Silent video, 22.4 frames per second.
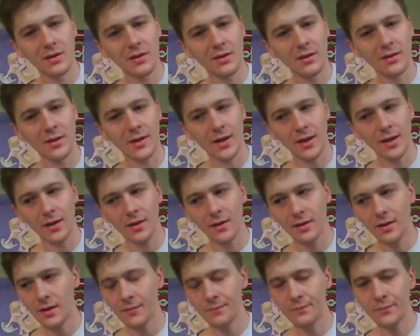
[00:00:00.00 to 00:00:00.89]
like
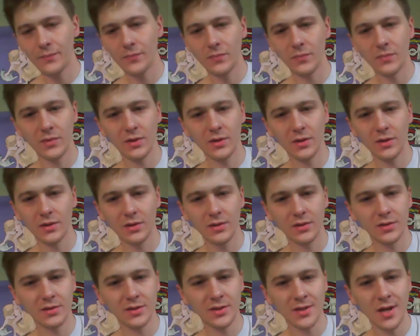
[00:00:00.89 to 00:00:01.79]

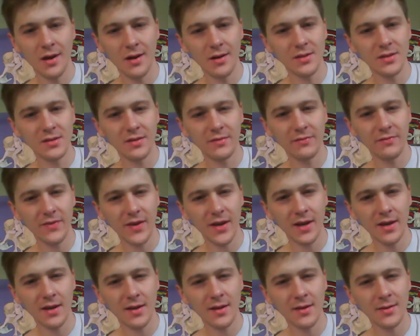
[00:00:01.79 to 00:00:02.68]
tons of
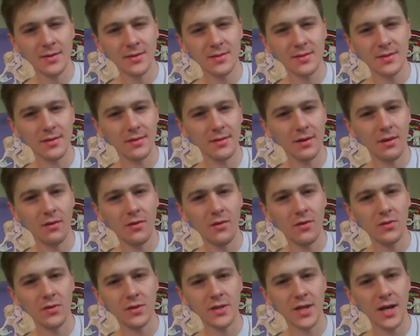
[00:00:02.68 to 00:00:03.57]
fans
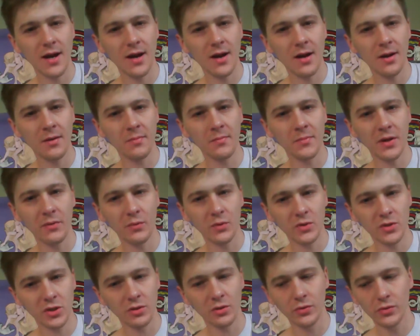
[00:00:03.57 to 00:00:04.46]
all the time that were
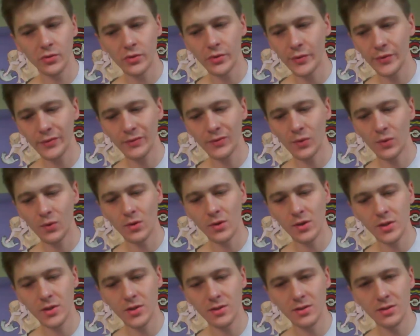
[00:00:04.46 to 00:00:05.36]
children, of
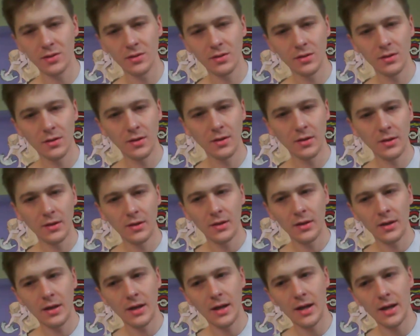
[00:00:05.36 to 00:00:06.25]
course.
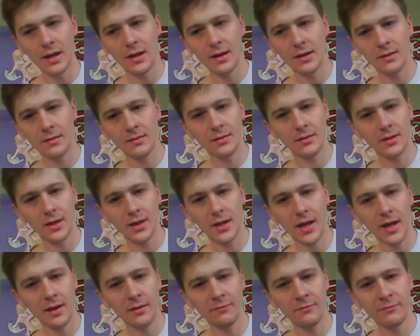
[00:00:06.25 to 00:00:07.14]
And he
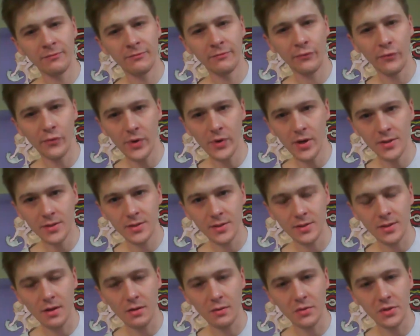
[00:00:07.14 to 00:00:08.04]
had
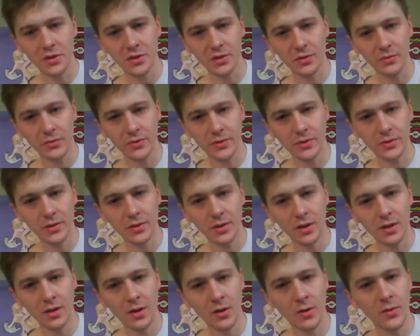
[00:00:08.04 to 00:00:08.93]
friends that were children.
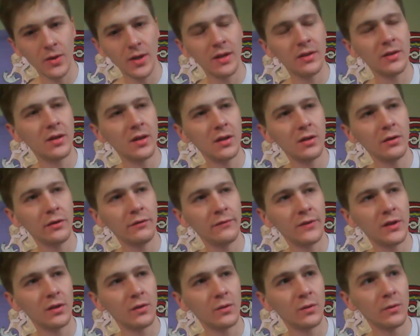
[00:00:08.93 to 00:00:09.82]
You know, in the
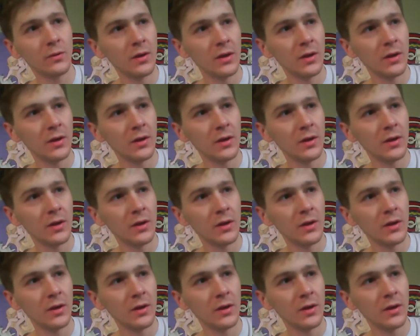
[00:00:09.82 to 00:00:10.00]
interview,